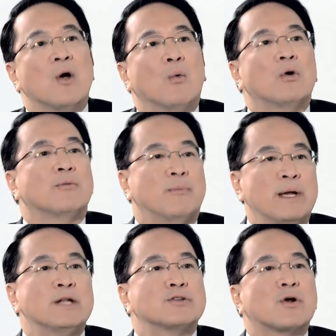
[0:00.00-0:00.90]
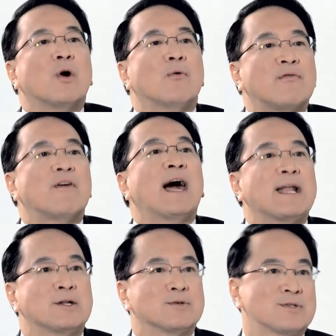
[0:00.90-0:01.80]
would be to go
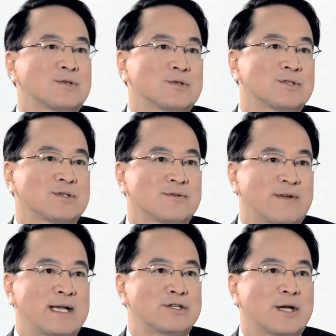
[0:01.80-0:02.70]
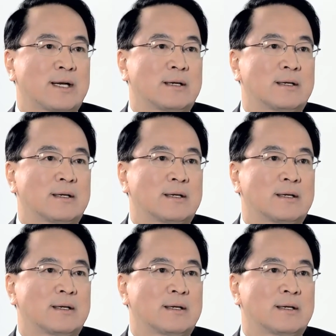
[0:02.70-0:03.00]
find those sources of aging.